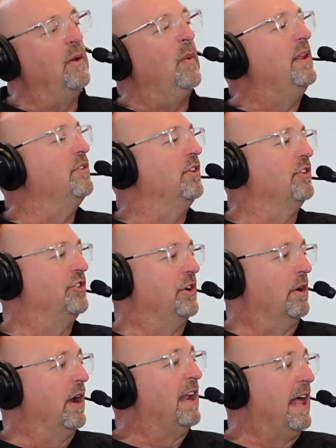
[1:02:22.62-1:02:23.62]
wins this
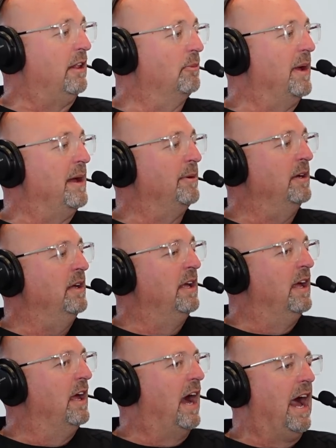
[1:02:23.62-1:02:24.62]
year at Alabama,
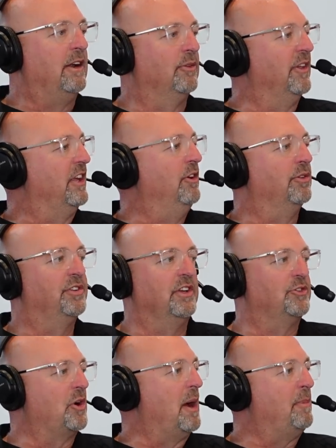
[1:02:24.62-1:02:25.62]
I don't think you'll see
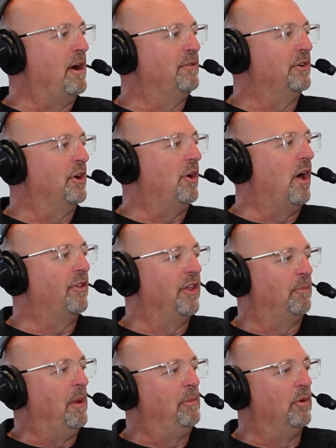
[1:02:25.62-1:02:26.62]
a drop off at all. I
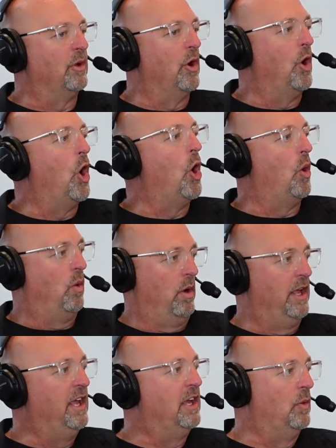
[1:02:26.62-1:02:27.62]
think people will go, "Oh,
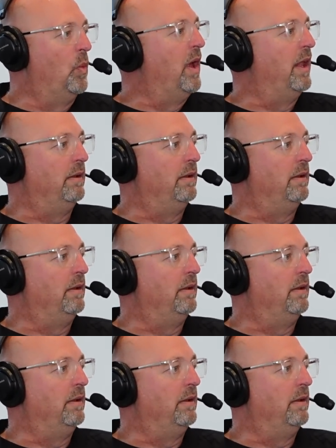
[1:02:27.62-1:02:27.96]
he can win."